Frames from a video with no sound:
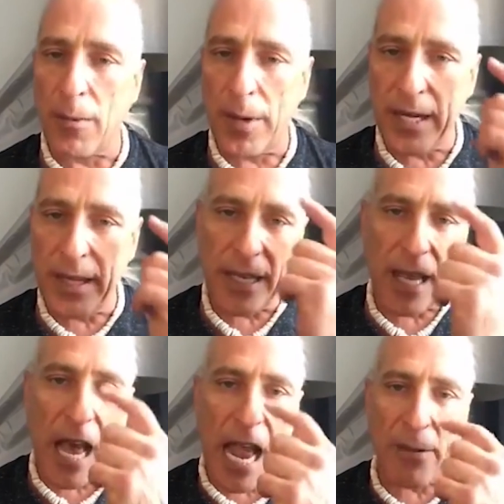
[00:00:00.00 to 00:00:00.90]
read the
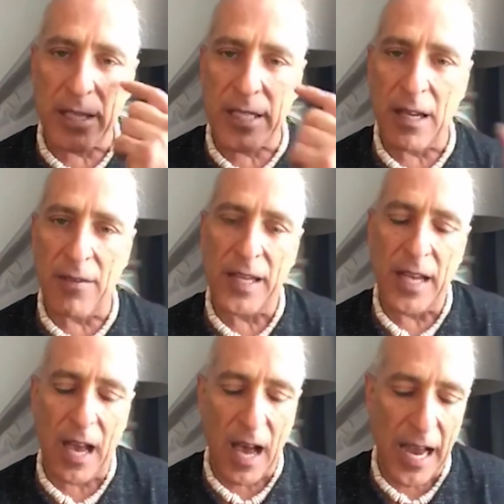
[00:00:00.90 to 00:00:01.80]
iris of
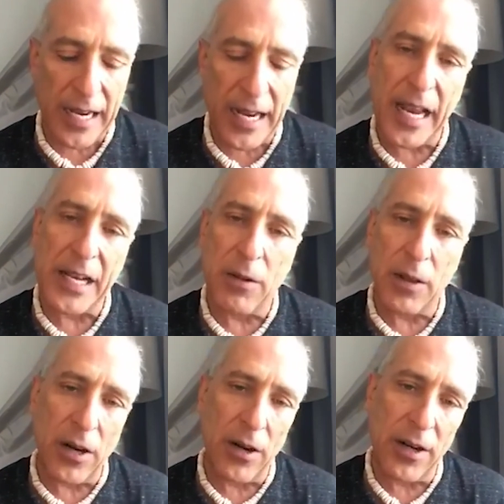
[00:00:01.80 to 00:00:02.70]
the eye and you
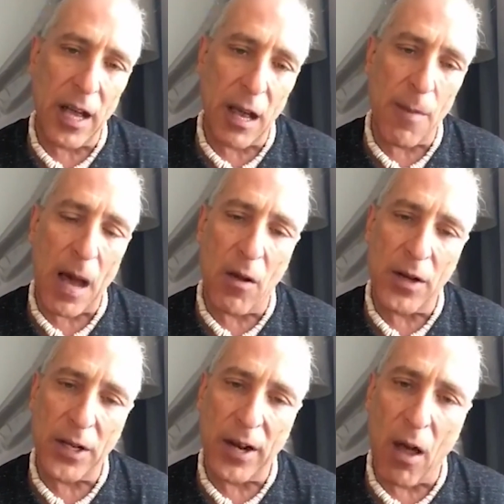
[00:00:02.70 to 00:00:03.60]
learn about
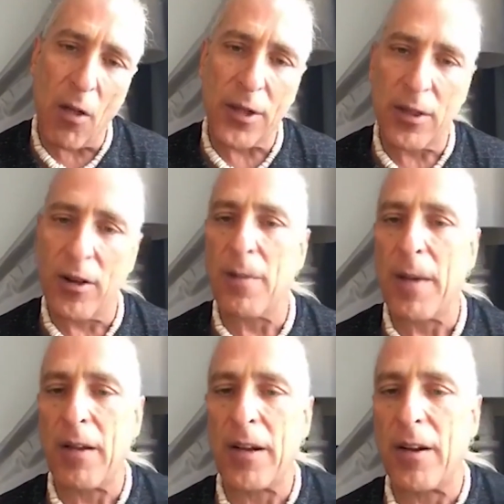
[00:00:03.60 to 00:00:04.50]
your health. You learn
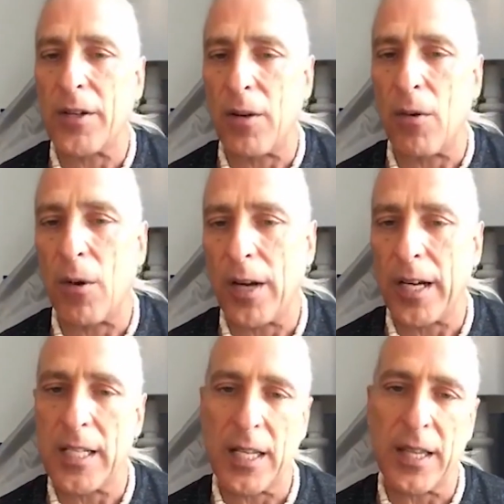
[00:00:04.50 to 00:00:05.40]
about your internal
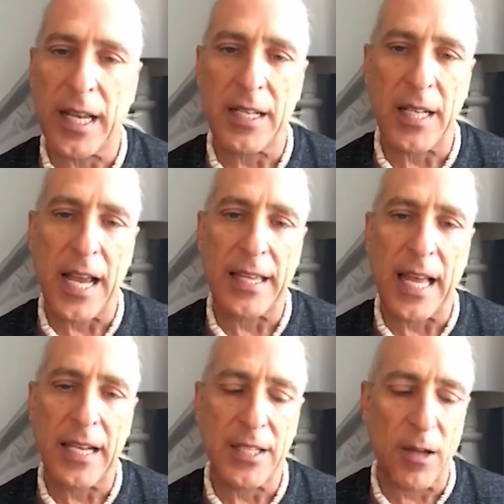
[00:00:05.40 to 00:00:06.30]
organs and things like
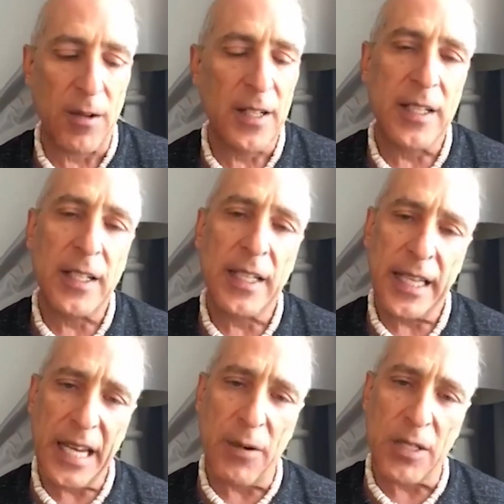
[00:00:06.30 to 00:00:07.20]
that. So
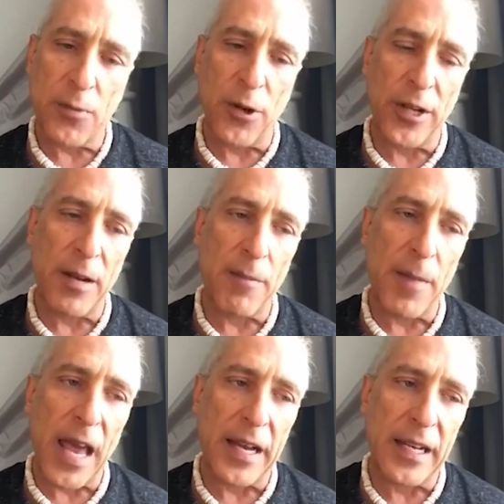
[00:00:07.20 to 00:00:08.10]
he was a brilliant
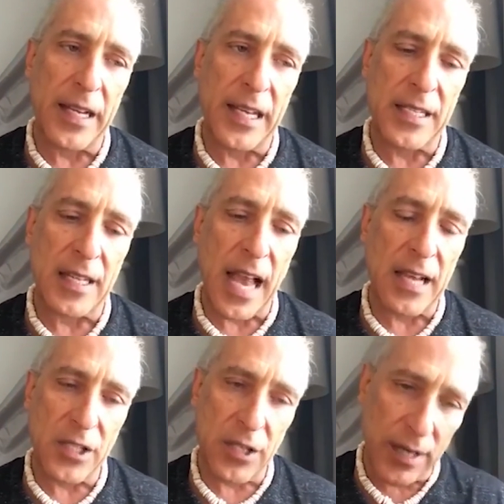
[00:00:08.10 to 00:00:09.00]
man. And his
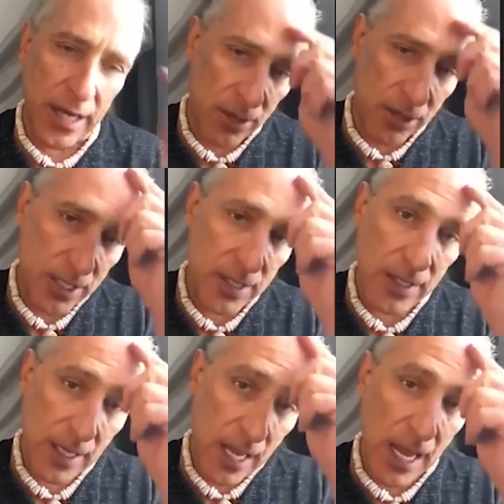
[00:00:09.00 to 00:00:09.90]
last 2 years
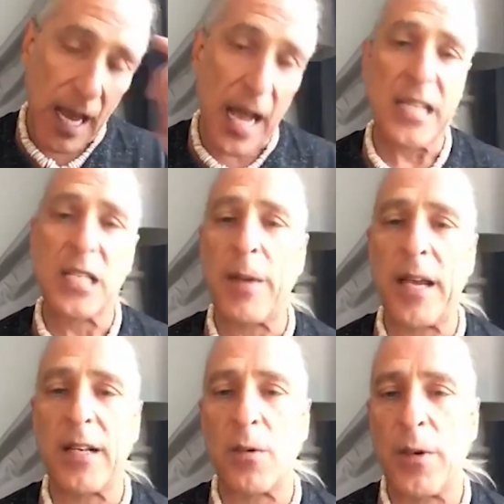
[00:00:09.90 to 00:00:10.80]
I
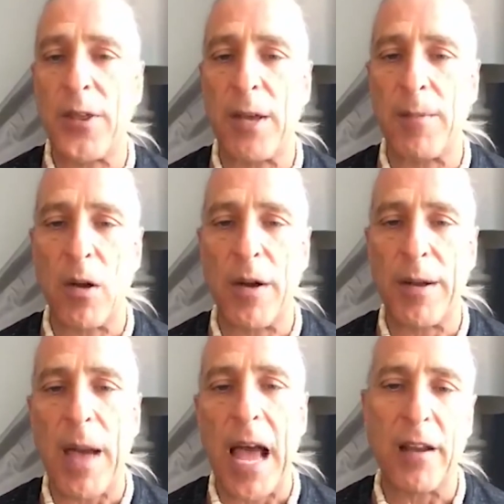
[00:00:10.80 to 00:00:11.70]
spent with him, going
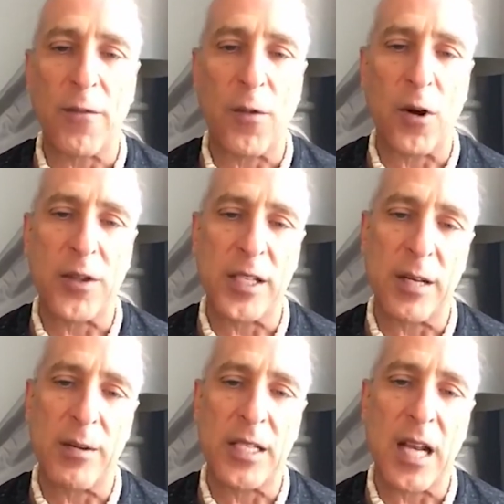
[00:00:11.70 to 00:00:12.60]
back and forth as he
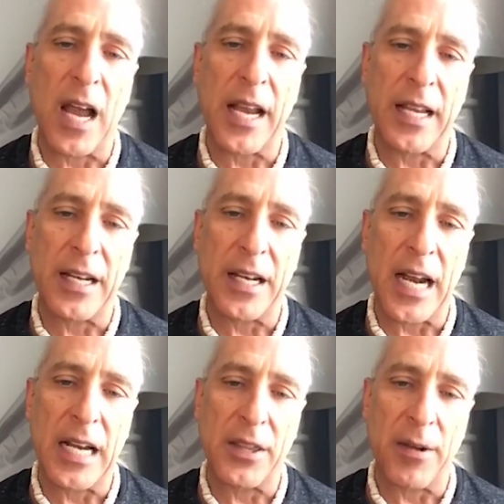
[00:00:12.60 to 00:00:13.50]
was dying at
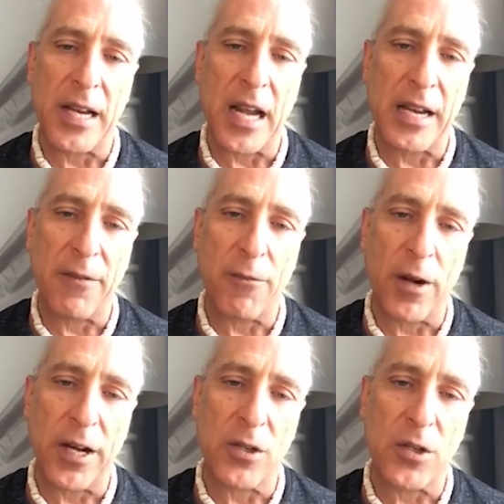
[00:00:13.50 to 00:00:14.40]
93, 94
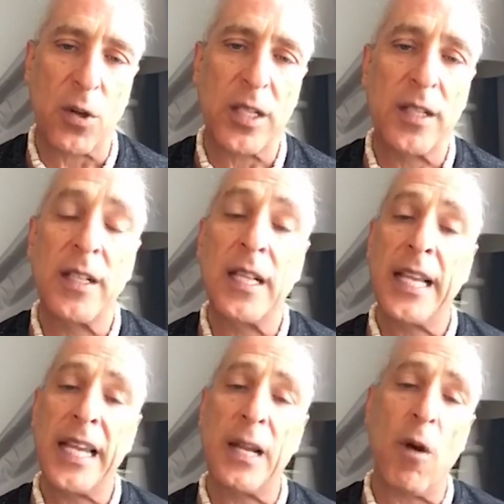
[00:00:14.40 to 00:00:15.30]
years old.
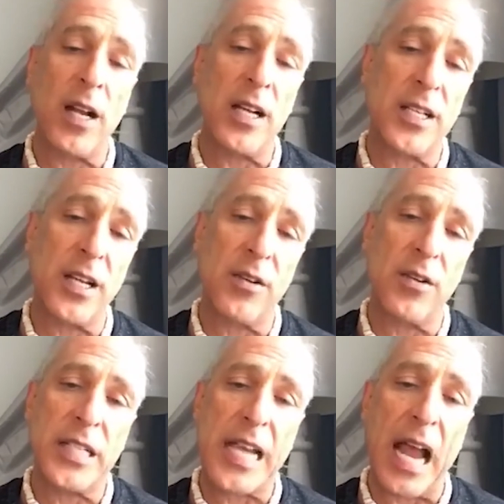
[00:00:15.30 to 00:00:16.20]
He wanted
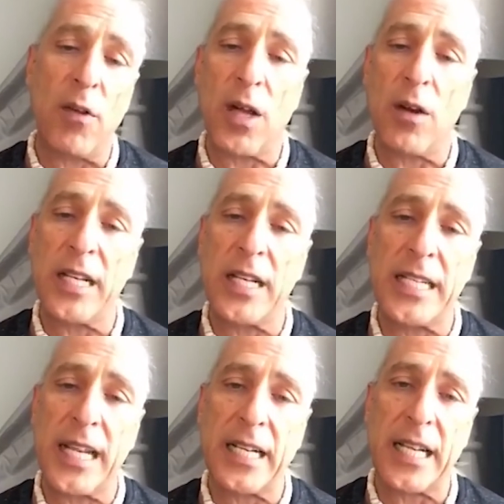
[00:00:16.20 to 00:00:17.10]
to download and
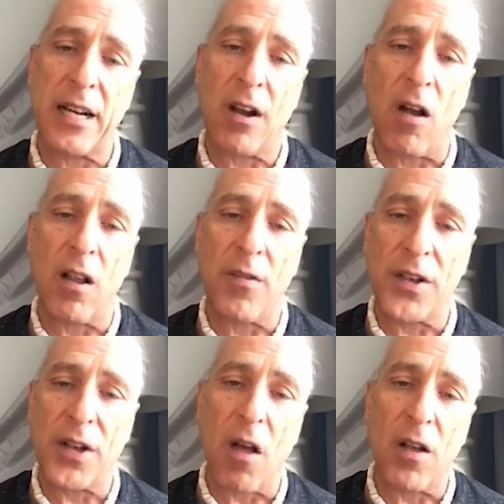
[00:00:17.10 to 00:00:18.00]
dictate all of the
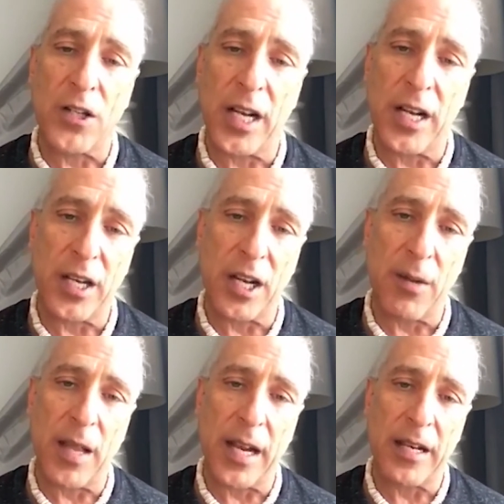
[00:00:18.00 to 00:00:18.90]
knowledge he had
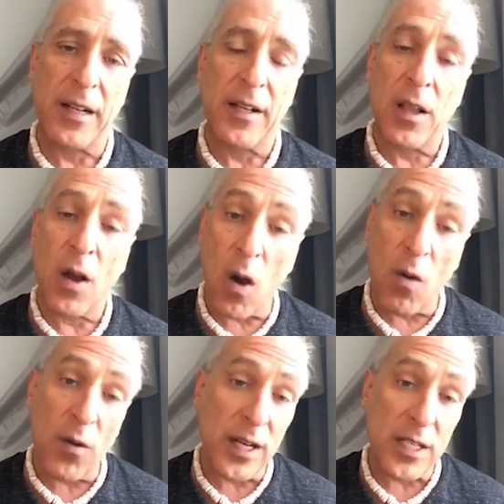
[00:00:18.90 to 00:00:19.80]
accumulated
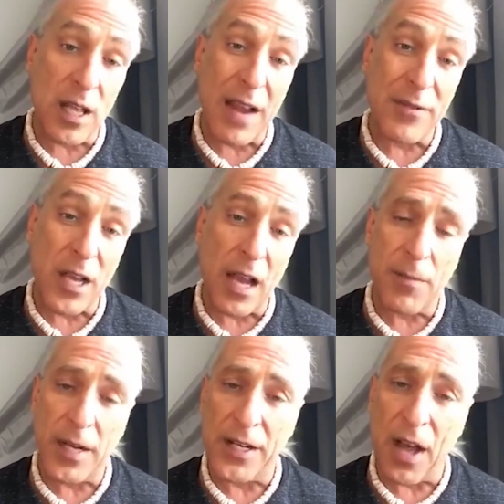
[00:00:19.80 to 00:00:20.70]
over his lifetime,
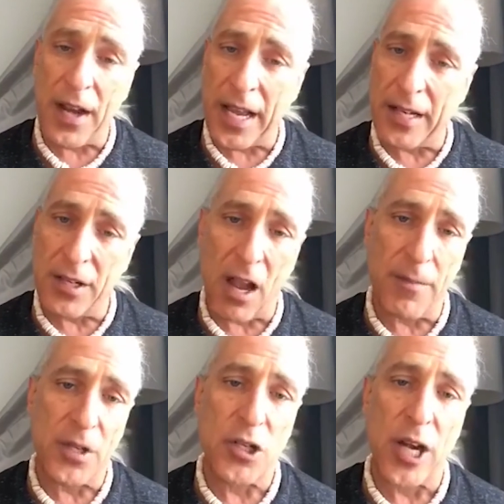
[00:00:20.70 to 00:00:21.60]
but had not had
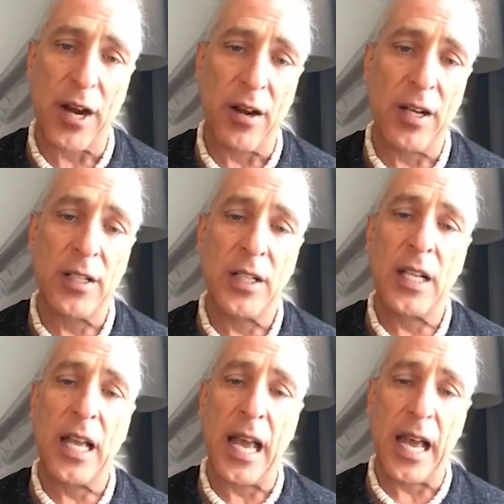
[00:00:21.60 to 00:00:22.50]
time to share.
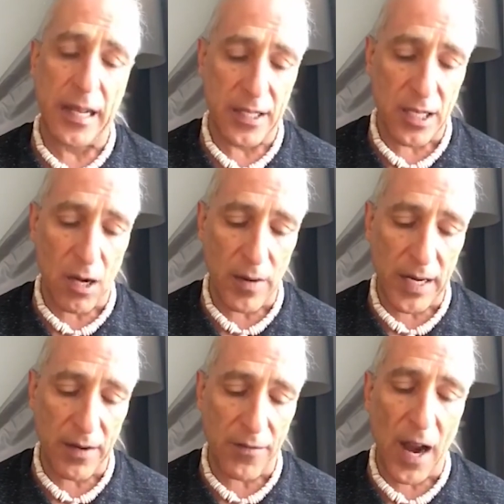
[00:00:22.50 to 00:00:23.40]
And so
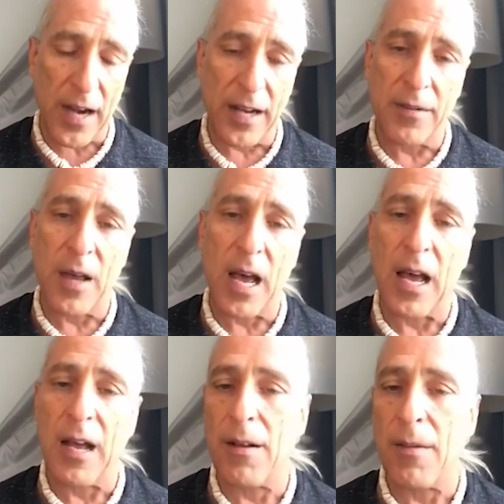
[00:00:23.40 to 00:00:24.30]
he invited
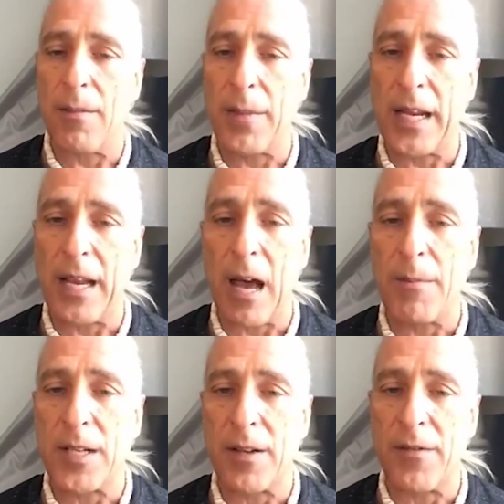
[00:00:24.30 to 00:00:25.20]
me
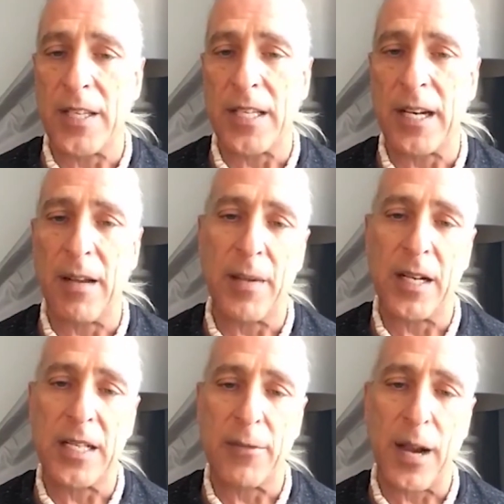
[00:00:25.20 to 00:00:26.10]
up to visit him at
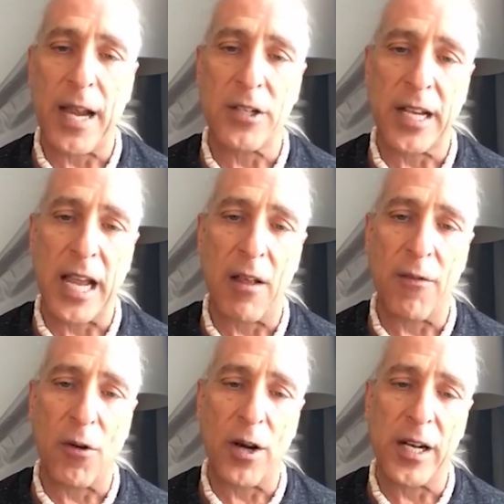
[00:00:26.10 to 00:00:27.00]
his ranch in
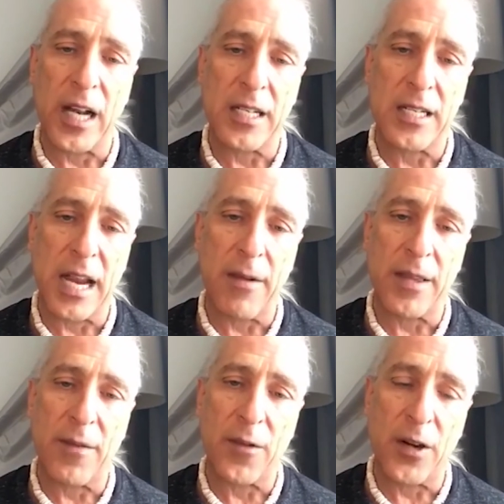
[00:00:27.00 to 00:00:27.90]
California, and I'd stay with
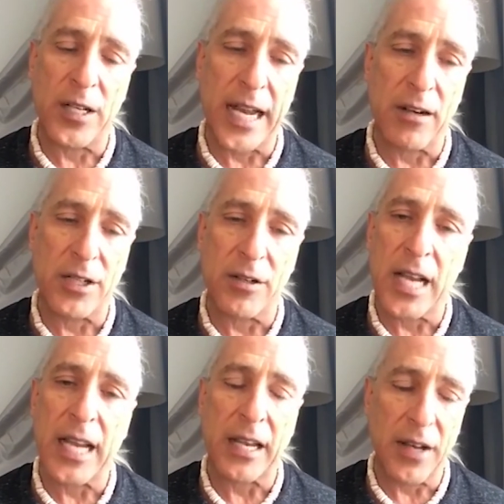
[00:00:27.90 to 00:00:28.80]
him for a day or two,
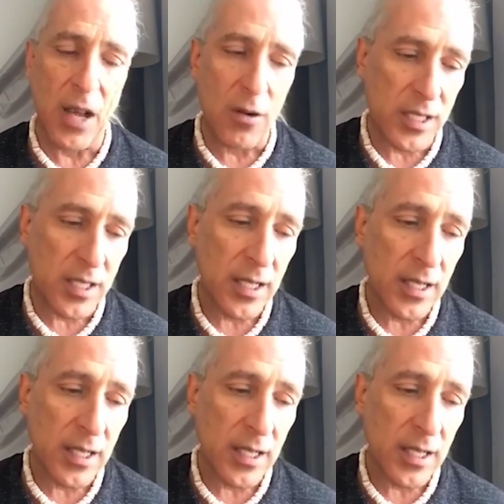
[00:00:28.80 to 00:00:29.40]
taking notes,